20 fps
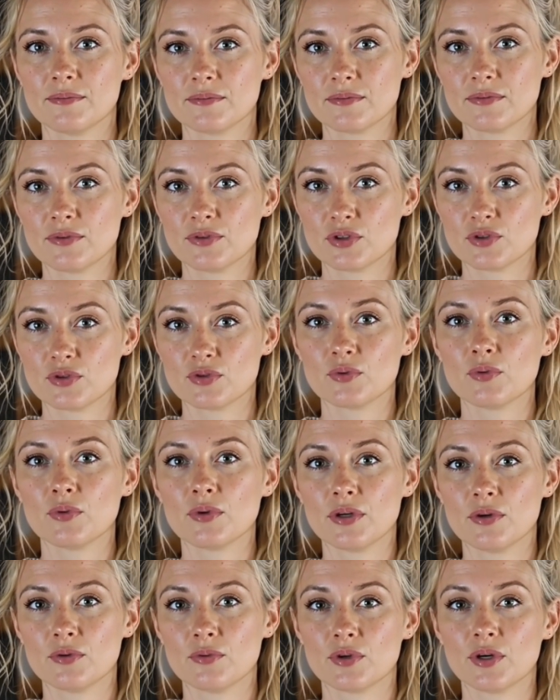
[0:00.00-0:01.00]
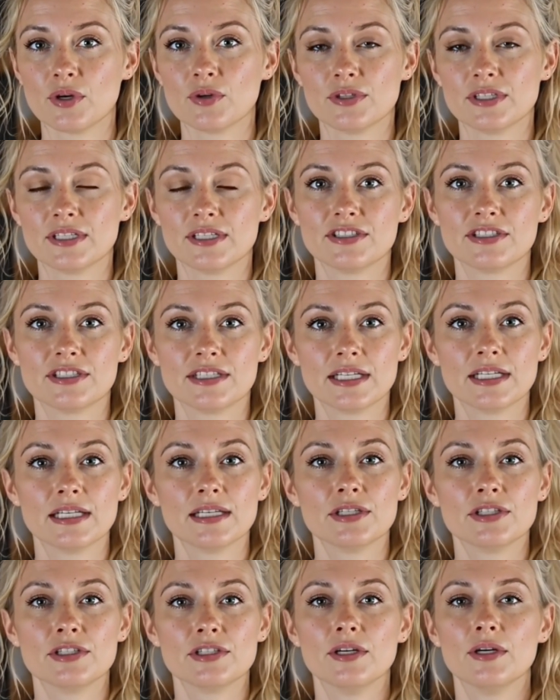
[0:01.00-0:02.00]
You erroneously
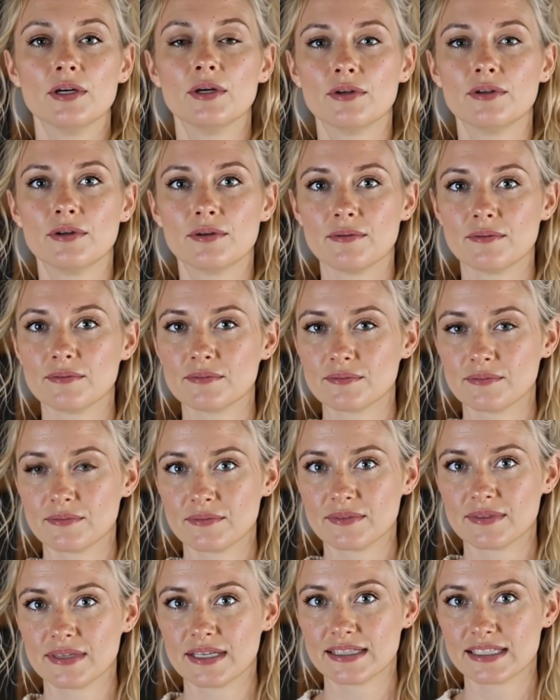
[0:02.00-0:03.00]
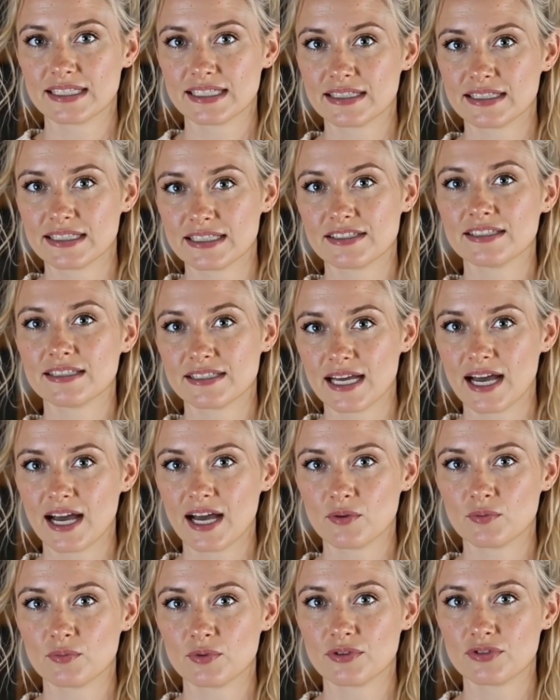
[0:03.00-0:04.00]
assert, Achilles
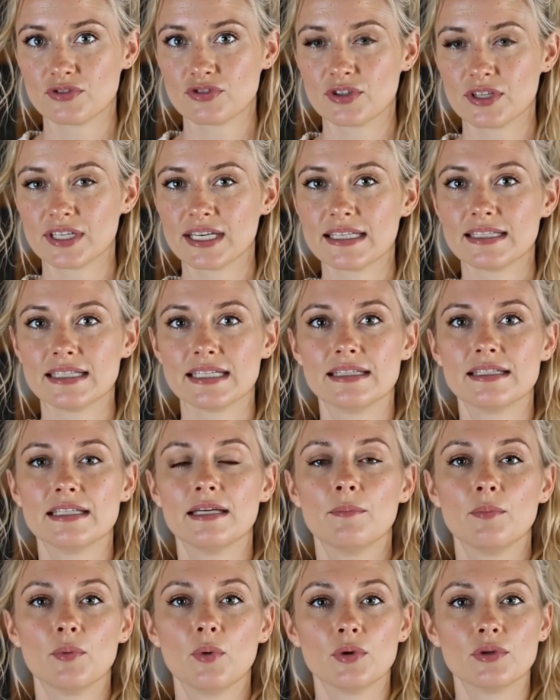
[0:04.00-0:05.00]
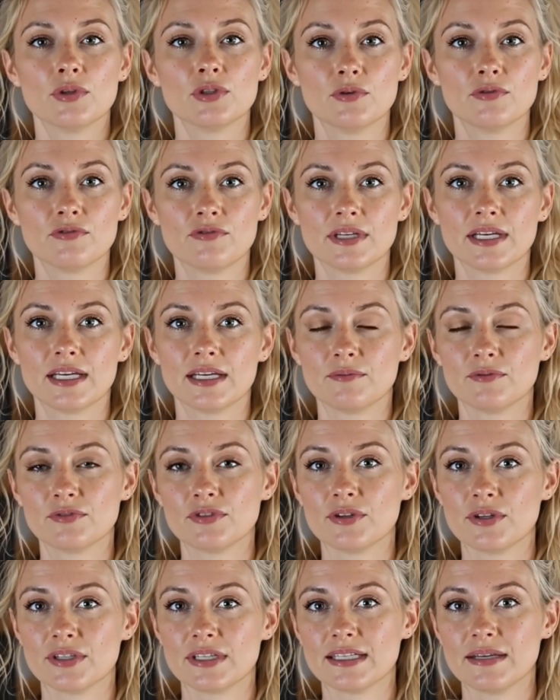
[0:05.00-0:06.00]
now would trade his immortal fame
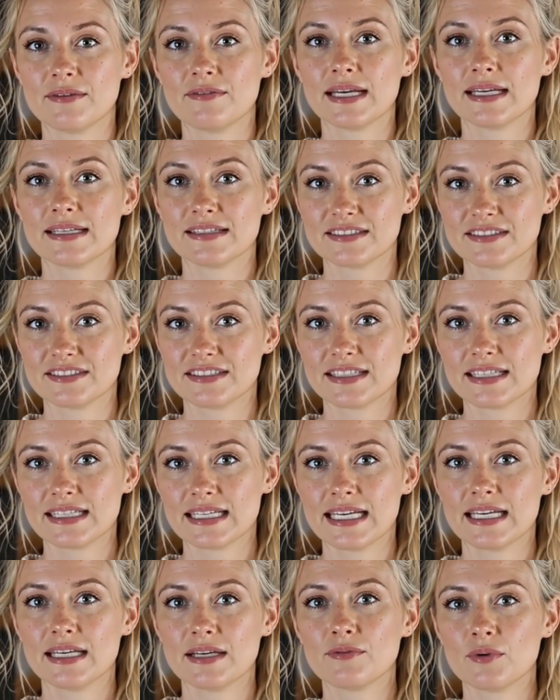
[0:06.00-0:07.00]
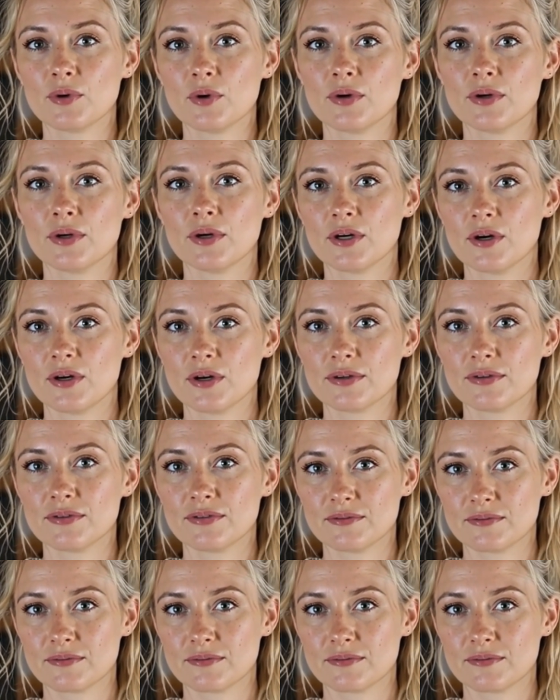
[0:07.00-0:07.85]
to live as a slave on earth.